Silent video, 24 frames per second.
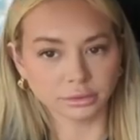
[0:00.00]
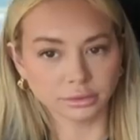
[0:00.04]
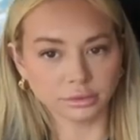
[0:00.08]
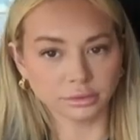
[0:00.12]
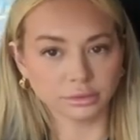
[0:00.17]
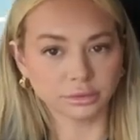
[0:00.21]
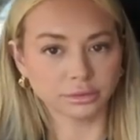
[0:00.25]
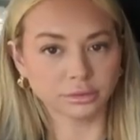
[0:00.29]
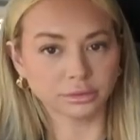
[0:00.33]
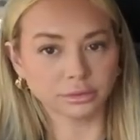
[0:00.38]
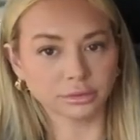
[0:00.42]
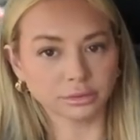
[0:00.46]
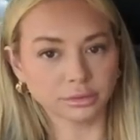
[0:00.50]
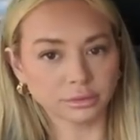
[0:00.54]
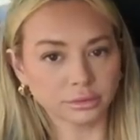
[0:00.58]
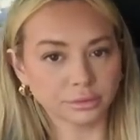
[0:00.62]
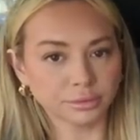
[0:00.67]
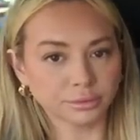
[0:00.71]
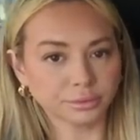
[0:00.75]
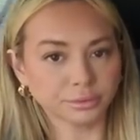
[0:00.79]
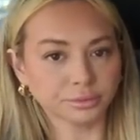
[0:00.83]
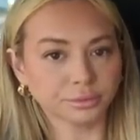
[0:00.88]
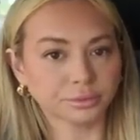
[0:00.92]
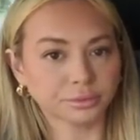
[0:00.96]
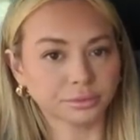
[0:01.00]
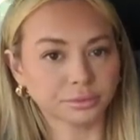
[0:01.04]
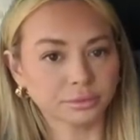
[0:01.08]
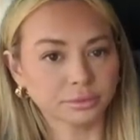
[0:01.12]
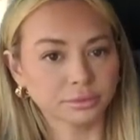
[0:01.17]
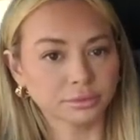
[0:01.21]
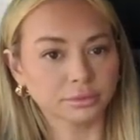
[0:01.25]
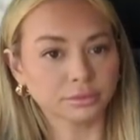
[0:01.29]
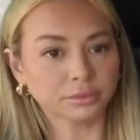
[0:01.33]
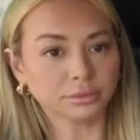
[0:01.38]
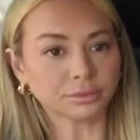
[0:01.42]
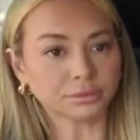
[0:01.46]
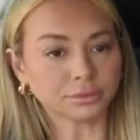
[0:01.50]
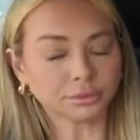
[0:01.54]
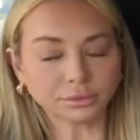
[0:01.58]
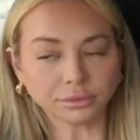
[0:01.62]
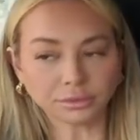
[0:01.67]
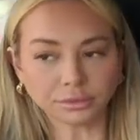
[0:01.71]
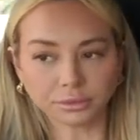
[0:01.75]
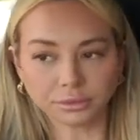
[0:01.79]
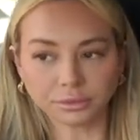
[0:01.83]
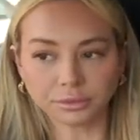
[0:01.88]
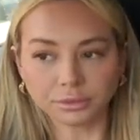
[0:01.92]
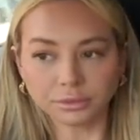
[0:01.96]

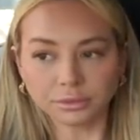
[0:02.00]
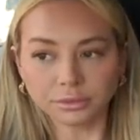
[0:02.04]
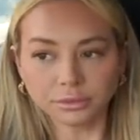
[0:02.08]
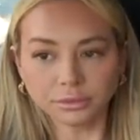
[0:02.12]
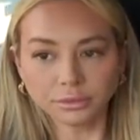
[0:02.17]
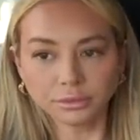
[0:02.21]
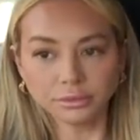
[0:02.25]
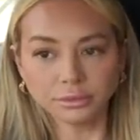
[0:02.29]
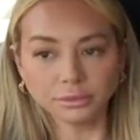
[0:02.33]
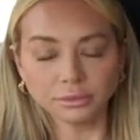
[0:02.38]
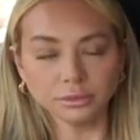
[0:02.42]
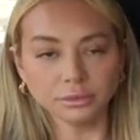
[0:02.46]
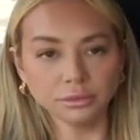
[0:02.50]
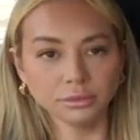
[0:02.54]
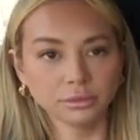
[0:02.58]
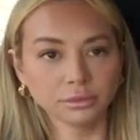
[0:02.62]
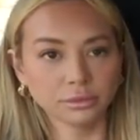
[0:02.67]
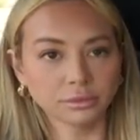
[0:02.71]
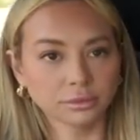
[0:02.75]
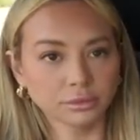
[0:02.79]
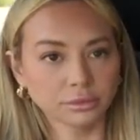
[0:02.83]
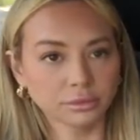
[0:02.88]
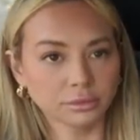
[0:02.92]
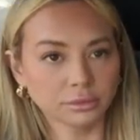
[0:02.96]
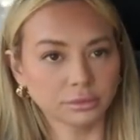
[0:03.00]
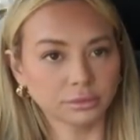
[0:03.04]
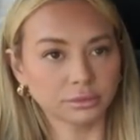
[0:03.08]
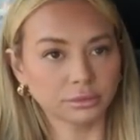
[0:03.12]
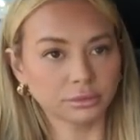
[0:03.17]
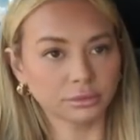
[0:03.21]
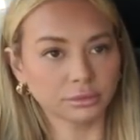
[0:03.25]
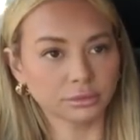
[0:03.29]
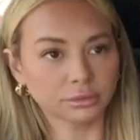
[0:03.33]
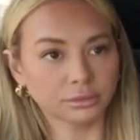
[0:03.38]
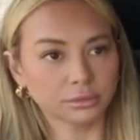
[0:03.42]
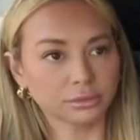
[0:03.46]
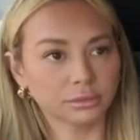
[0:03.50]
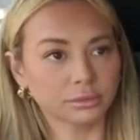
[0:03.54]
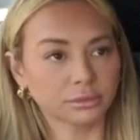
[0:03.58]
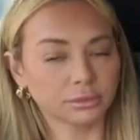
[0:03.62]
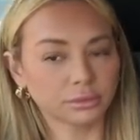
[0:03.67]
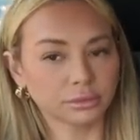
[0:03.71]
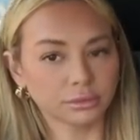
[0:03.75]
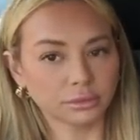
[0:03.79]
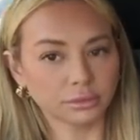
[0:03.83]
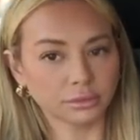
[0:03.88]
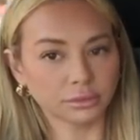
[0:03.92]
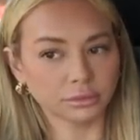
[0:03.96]

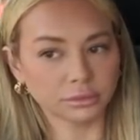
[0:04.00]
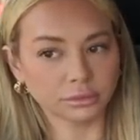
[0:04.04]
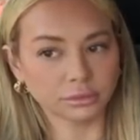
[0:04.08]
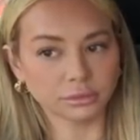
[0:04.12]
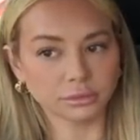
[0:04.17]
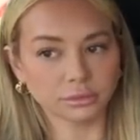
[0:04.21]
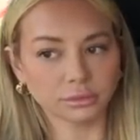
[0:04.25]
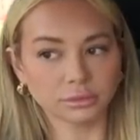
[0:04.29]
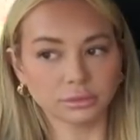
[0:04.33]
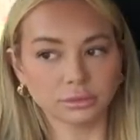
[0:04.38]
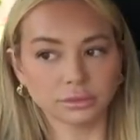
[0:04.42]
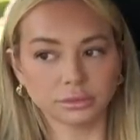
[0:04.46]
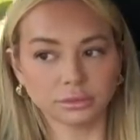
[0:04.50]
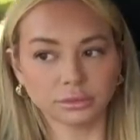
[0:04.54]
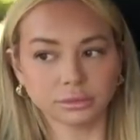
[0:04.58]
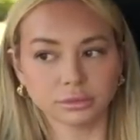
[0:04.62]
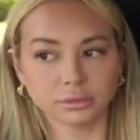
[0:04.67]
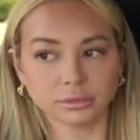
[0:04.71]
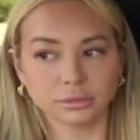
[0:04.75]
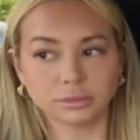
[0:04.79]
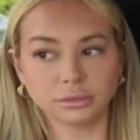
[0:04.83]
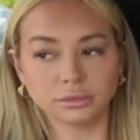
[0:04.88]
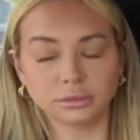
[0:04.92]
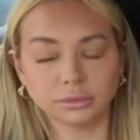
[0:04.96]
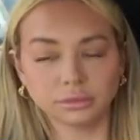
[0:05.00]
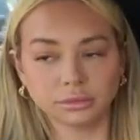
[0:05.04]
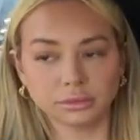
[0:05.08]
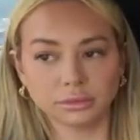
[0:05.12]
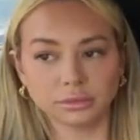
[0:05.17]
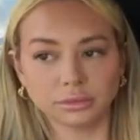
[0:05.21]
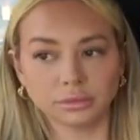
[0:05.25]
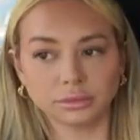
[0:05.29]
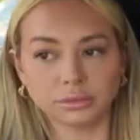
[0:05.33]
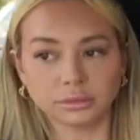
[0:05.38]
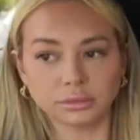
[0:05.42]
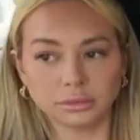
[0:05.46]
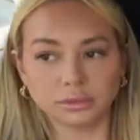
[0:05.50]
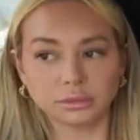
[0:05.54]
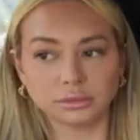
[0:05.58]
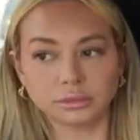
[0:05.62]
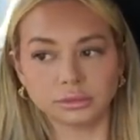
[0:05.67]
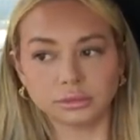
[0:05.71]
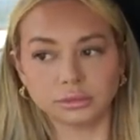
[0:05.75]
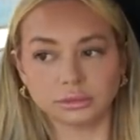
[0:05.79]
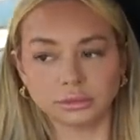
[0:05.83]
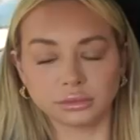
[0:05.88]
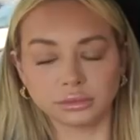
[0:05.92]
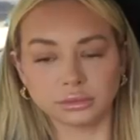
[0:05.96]

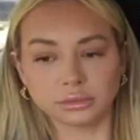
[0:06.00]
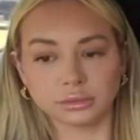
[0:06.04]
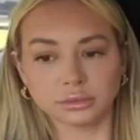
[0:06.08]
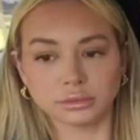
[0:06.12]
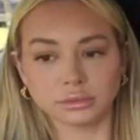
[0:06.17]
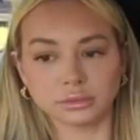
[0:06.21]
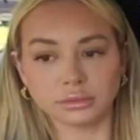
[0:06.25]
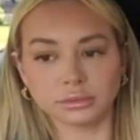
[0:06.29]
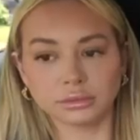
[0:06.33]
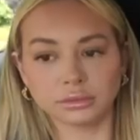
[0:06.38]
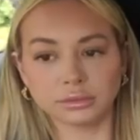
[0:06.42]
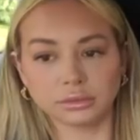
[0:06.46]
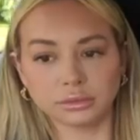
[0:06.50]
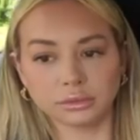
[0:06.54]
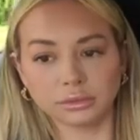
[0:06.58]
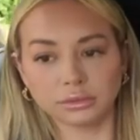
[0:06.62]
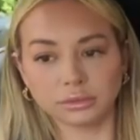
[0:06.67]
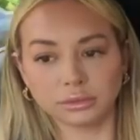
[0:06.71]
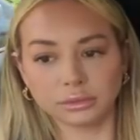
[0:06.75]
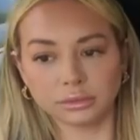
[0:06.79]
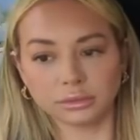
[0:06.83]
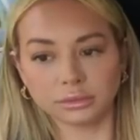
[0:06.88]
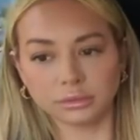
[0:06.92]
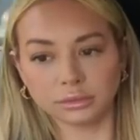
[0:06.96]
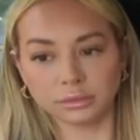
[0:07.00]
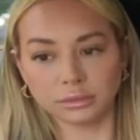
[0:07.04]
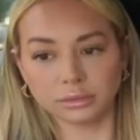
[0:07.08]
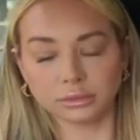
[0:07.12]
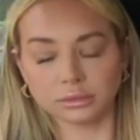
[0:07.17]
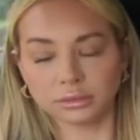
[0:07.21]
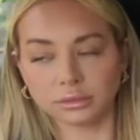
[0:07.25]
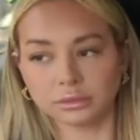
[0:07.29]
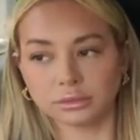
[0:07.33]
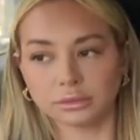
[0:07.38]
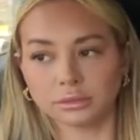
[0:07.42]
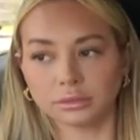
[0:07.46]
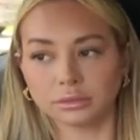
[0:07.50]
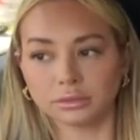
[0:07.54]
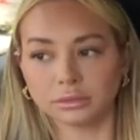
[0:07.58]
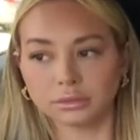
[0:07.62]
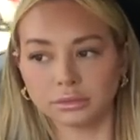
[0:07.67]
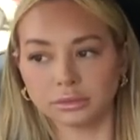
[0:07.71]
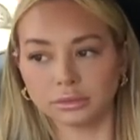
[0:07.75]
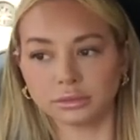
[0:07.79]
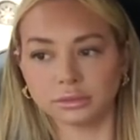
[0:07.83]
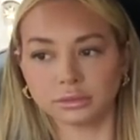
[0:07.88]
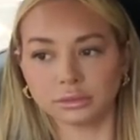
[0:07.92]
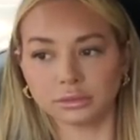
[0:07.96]
This person isn't speaking.